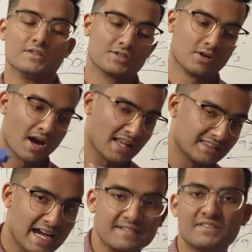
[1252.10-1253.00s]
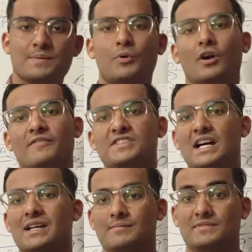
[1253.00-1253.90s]
So at that very point of
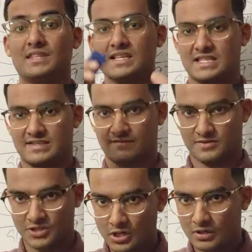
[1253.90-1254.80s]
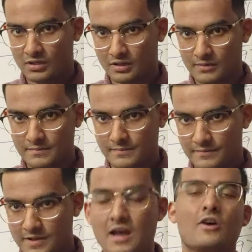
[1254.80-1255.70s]
time, this term
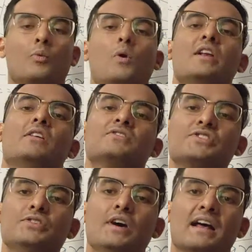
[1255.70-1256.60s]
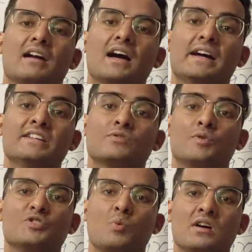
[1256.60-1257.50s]
went on to arise,
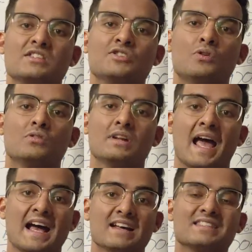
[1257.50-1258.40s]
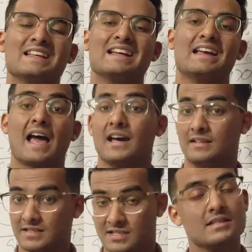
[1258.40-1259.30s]
which was known as,
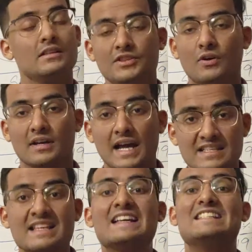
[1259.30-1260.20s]
and still known as,